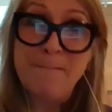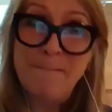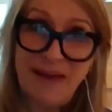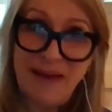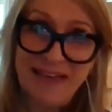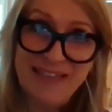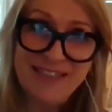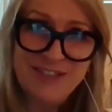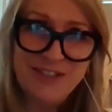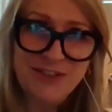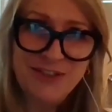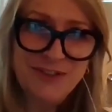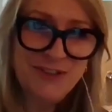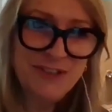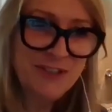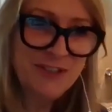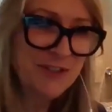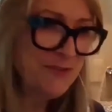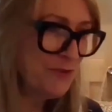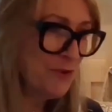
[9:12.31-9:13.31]
make sure
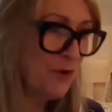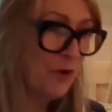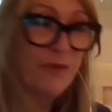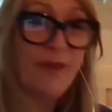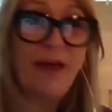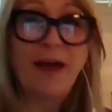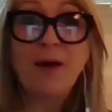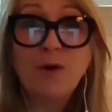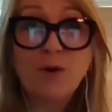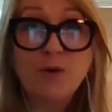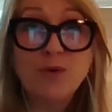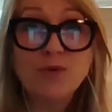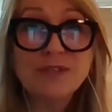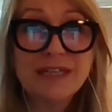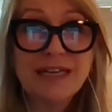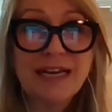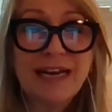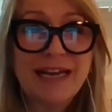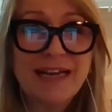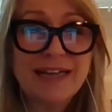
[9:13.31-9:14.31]
that you've got that all
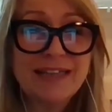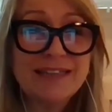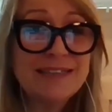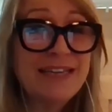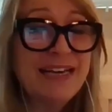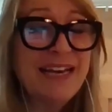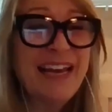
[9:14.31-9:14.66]
declared.